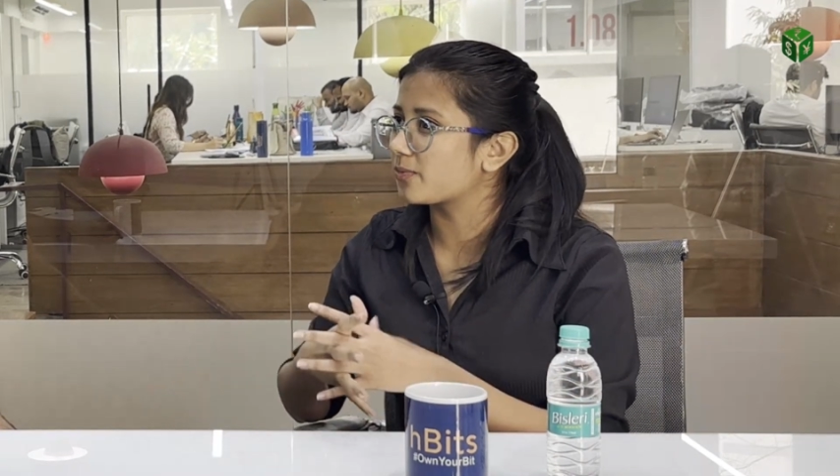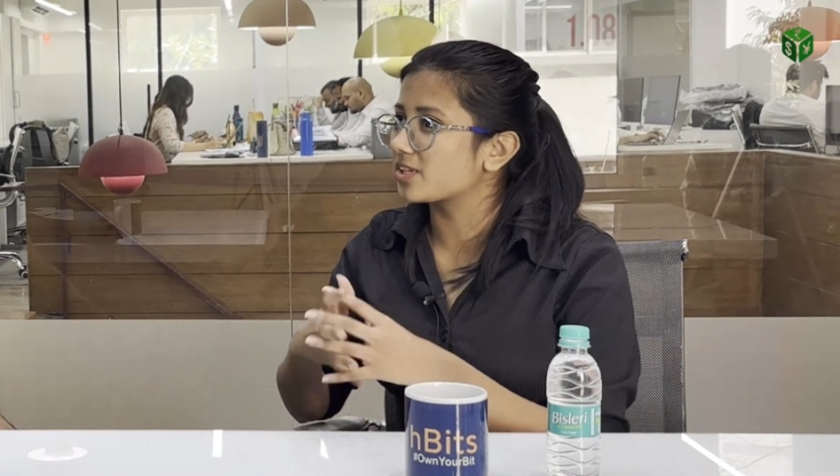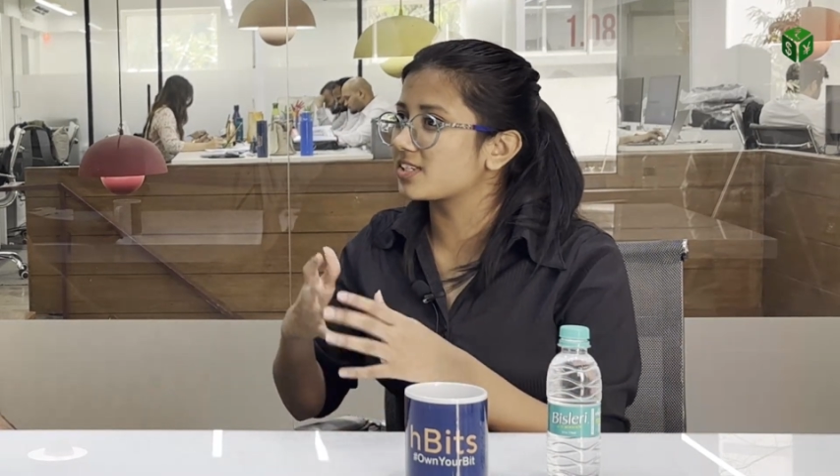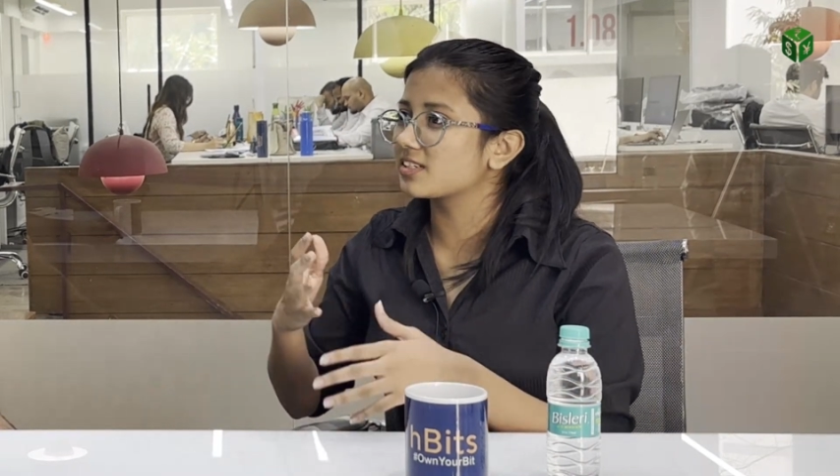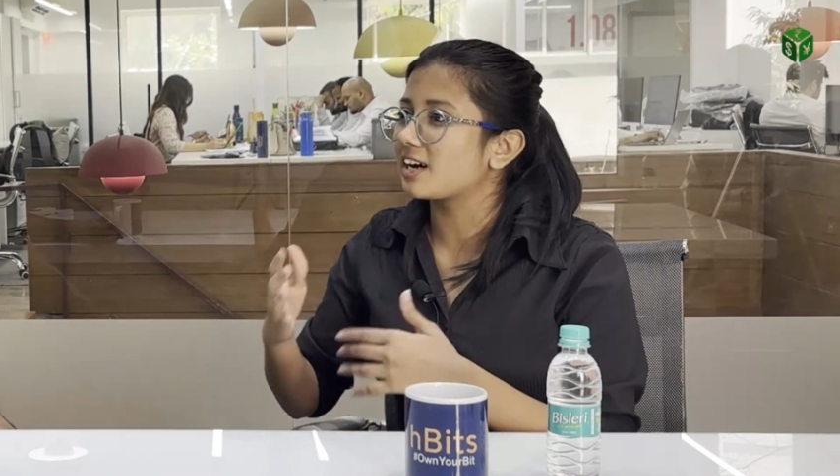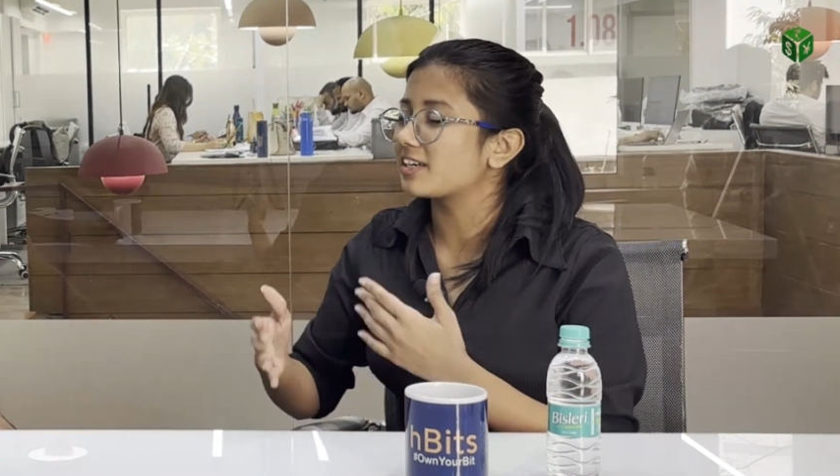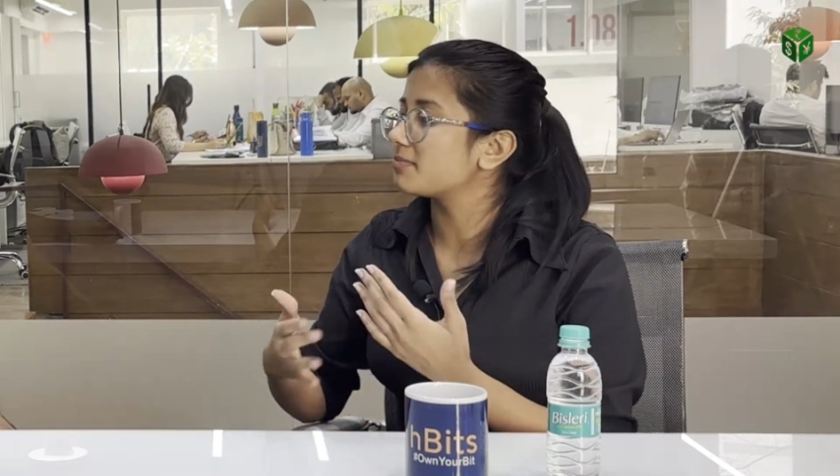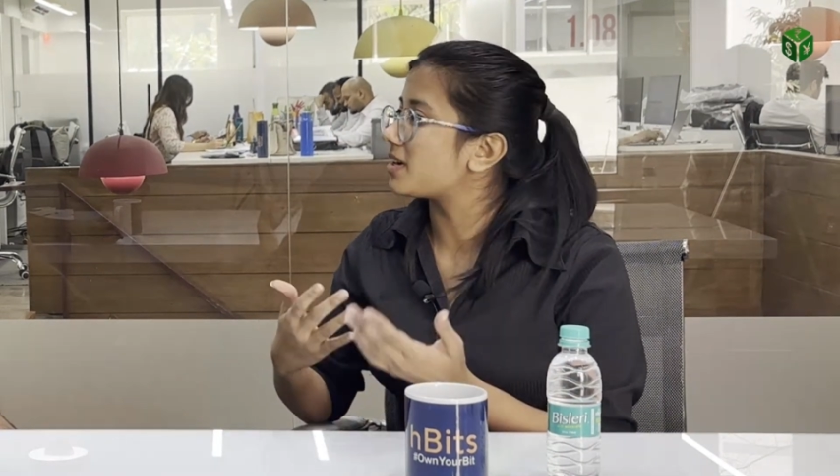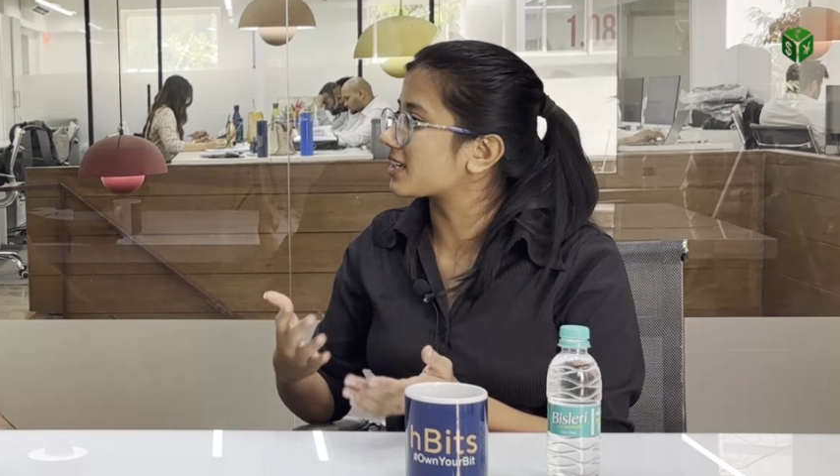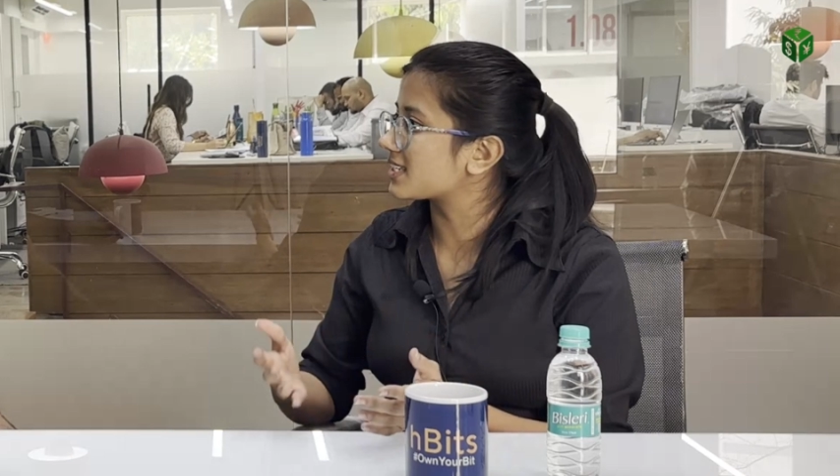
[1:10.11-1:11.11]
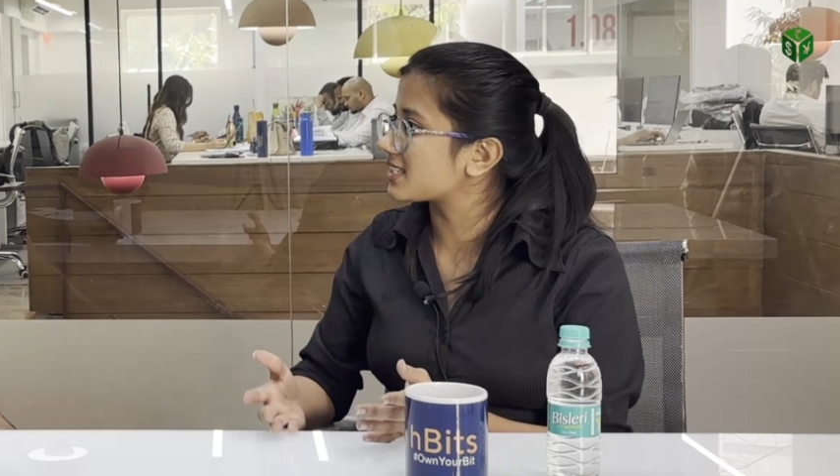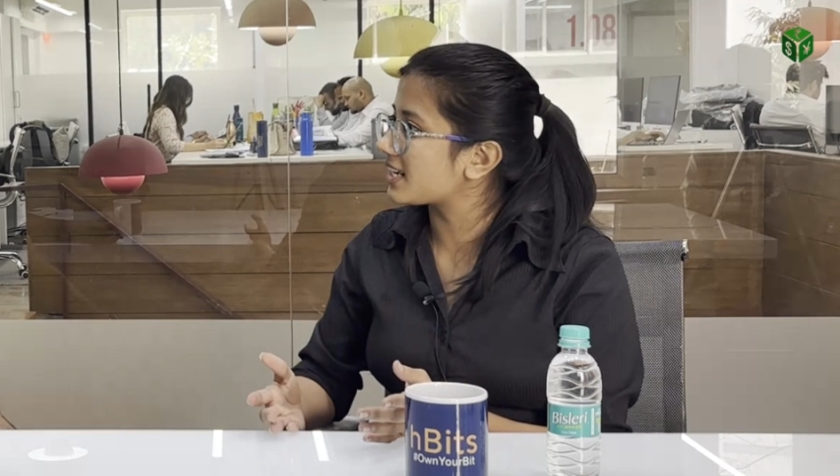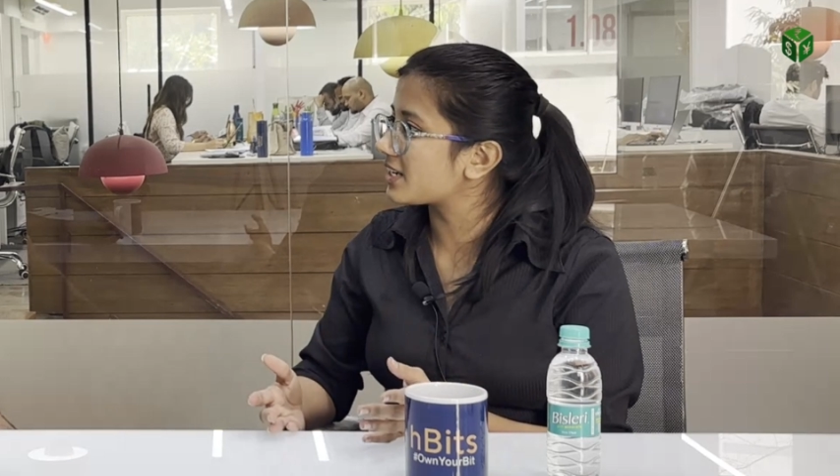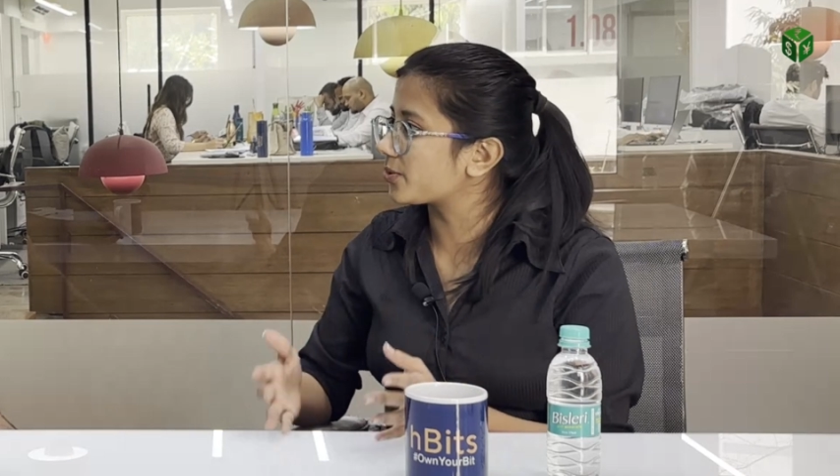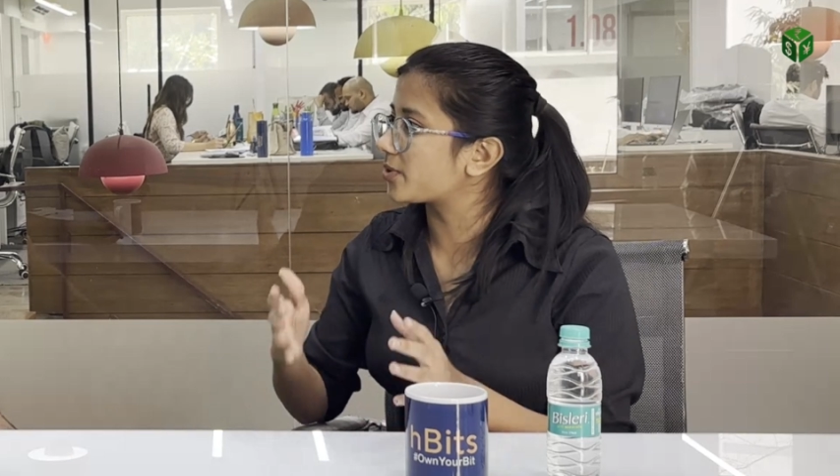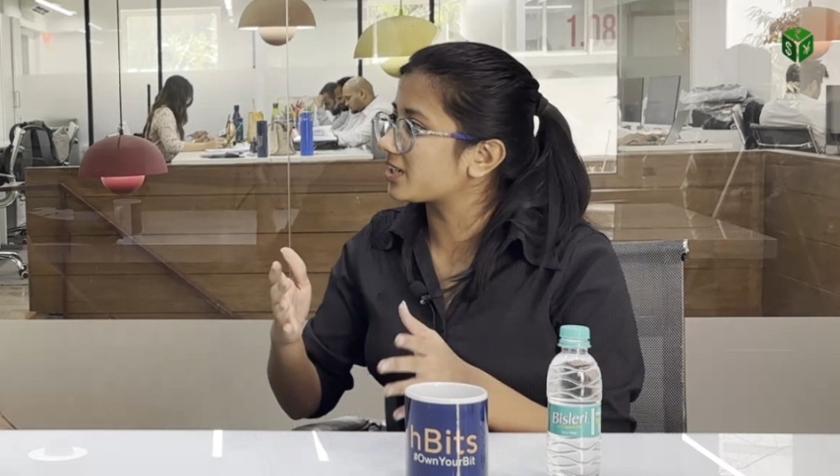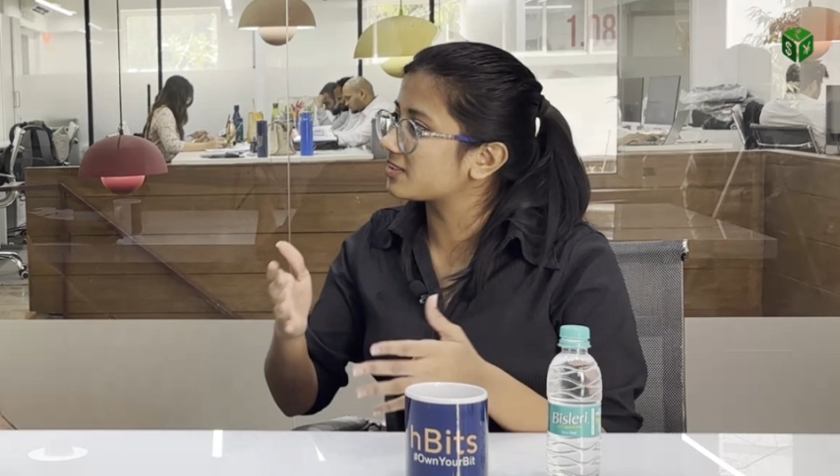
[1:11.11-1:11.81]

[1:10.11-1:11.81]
Like what's the current market scenario?